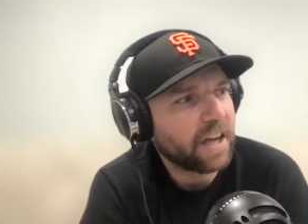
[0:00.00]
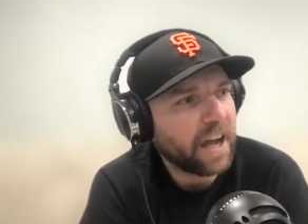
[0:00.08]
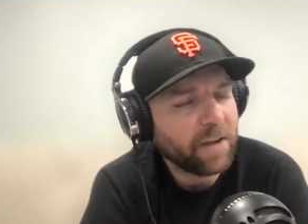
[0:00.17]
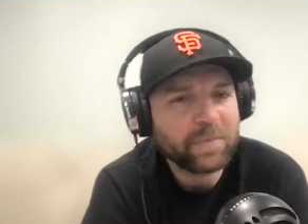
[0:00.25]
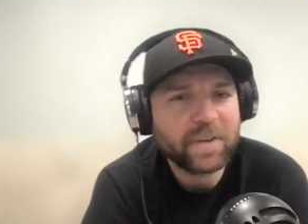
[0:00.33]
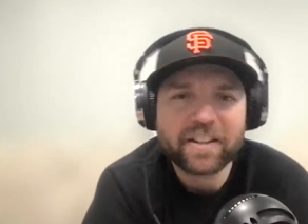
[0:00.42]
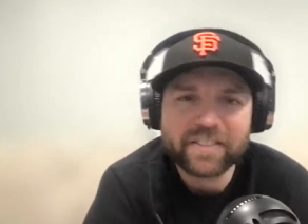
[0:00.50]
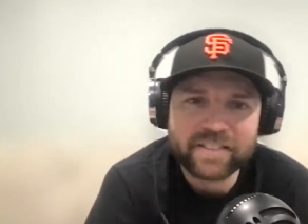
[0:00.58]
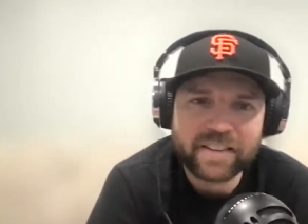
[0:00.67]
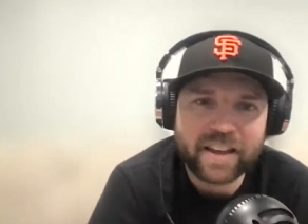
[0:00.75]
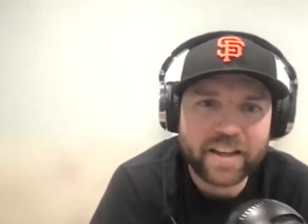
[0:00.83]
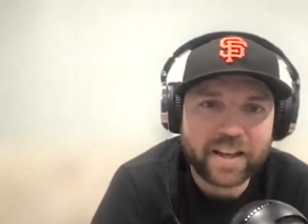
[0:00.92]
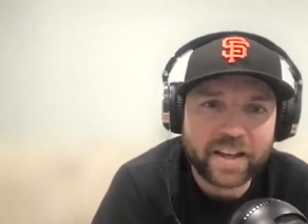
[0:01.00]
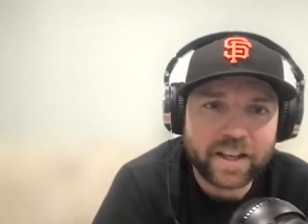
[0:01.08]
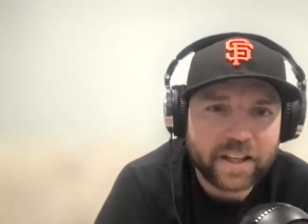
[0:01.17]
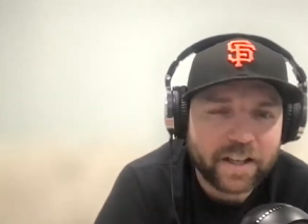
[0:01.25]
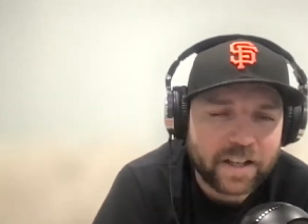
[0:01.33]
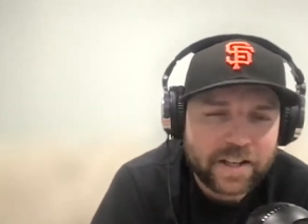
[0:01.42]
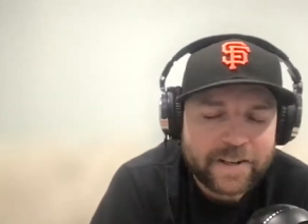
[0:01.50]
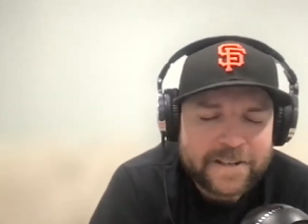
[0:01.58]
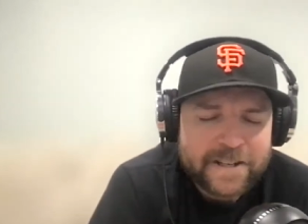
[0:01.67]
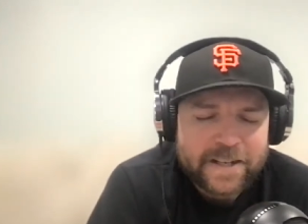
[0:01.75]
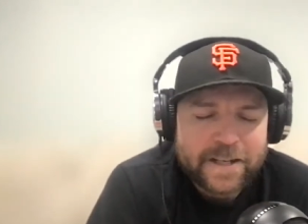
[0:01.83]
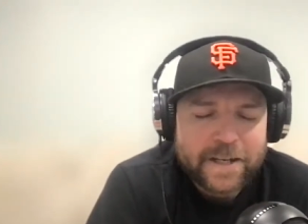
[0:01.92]
I'm going to say,
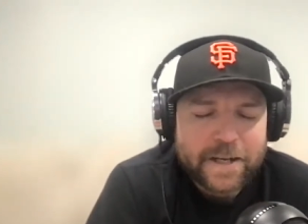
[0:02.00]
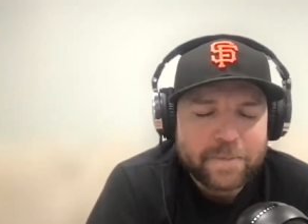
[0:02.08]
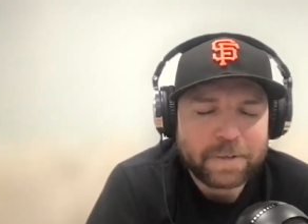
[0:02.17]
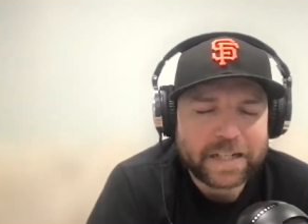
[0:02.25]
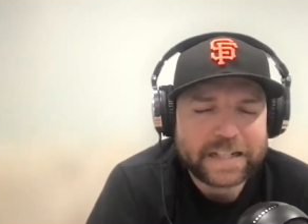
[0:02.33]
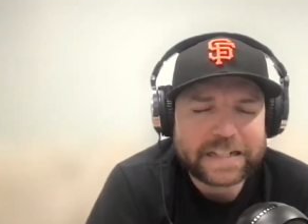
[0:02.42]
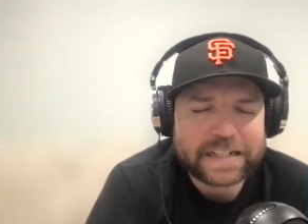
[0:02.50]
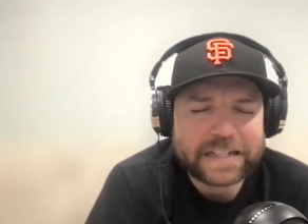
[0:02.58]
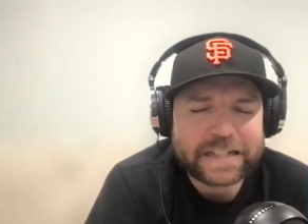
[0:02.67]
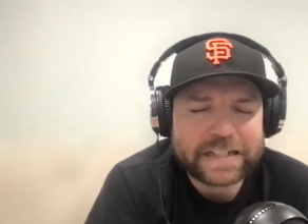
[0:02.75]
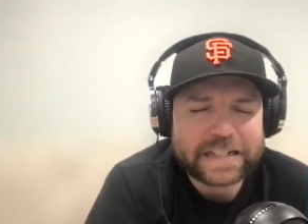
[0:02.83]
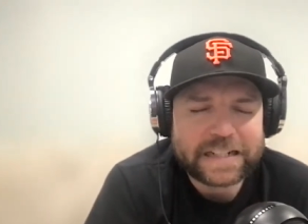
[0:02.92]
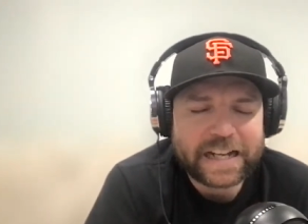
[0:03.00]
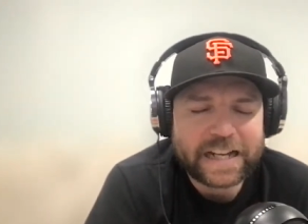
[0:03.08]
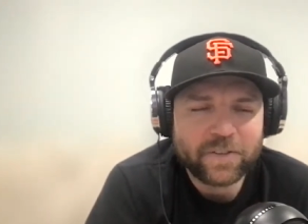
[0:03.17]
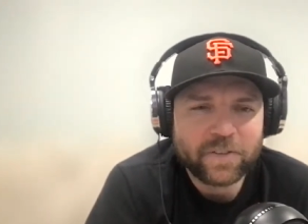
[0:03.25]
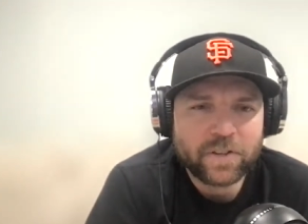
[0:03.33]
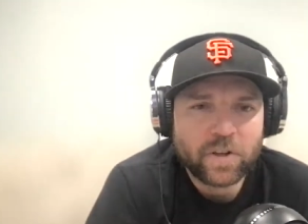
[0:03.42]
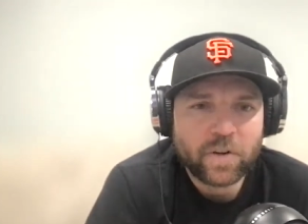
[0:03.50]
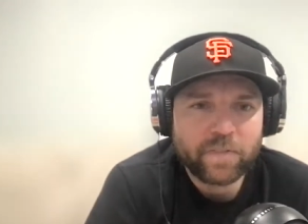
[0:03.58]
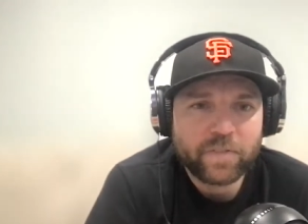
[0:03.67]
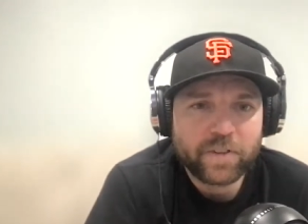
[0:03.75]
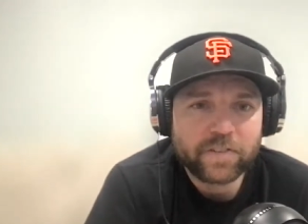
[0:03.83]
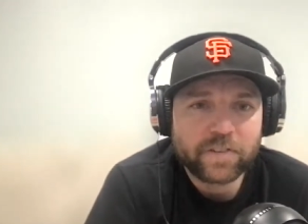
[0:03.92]
brr, I don't know
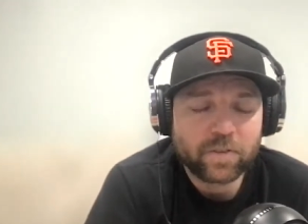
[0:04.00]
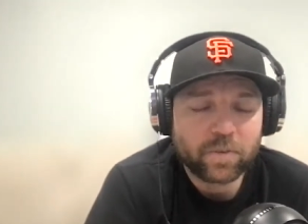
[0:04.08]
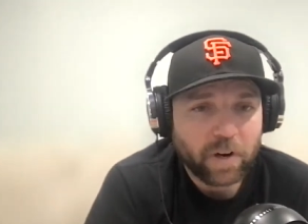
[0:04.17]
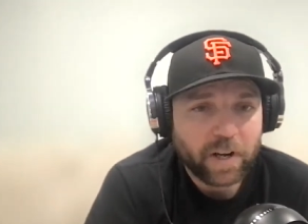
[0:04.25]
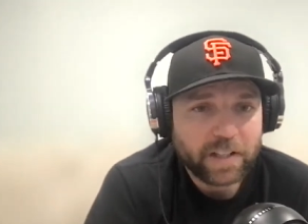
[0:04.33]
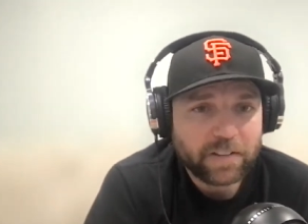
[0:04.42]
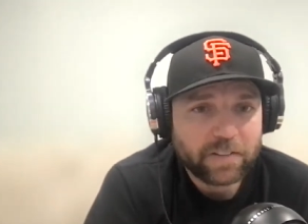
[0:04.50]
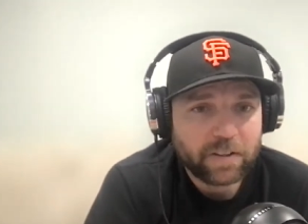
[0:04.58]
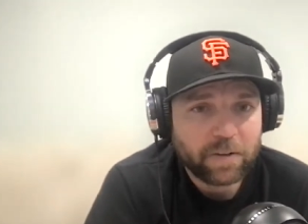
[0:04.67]
if this is right.